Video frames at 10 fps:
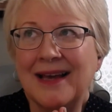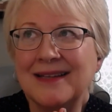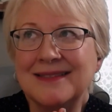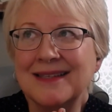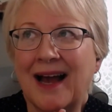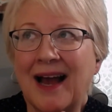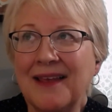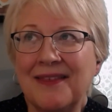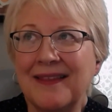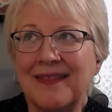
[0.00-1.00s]
and
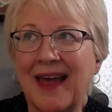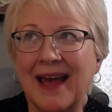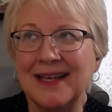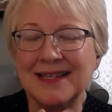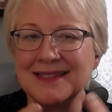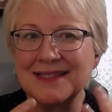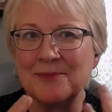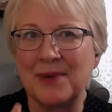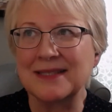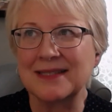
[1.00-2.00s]
I think that is
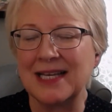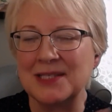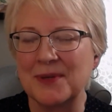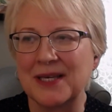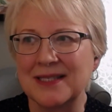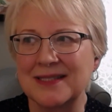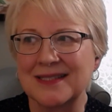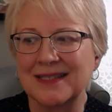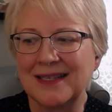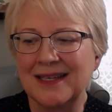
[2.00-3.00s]
the best case
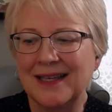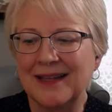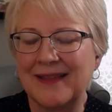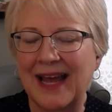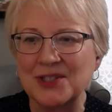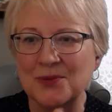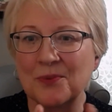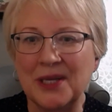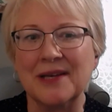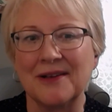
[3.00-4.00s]
because
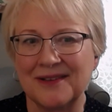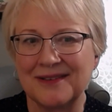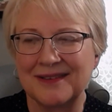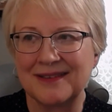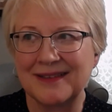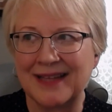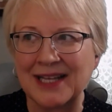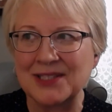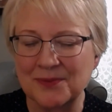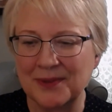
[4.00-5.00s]
that's real.
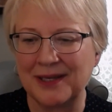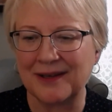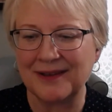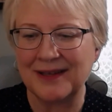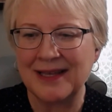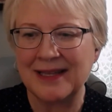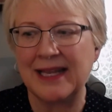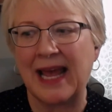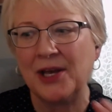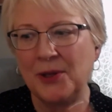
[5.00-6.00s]
That's real.
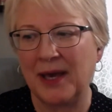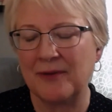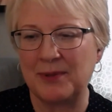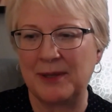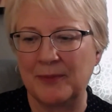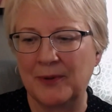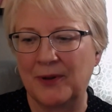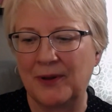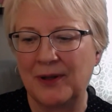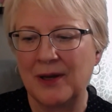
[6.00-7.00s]
Now you have
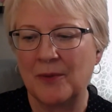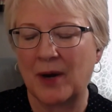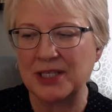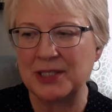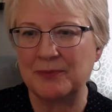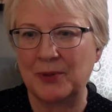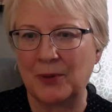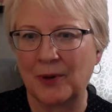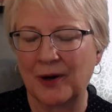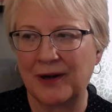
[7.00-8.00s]
people watching
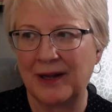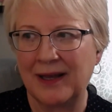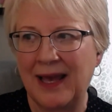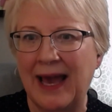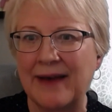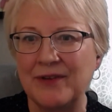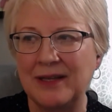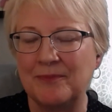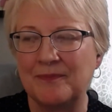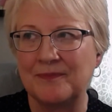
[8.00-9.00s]
porn,
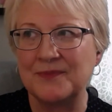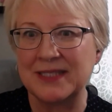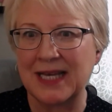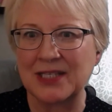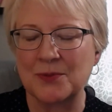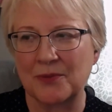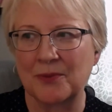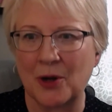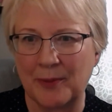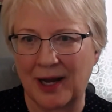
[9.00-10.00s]
having sex with
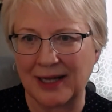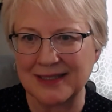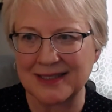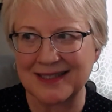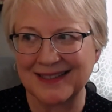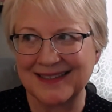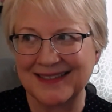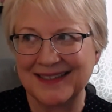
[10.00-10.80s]
robots,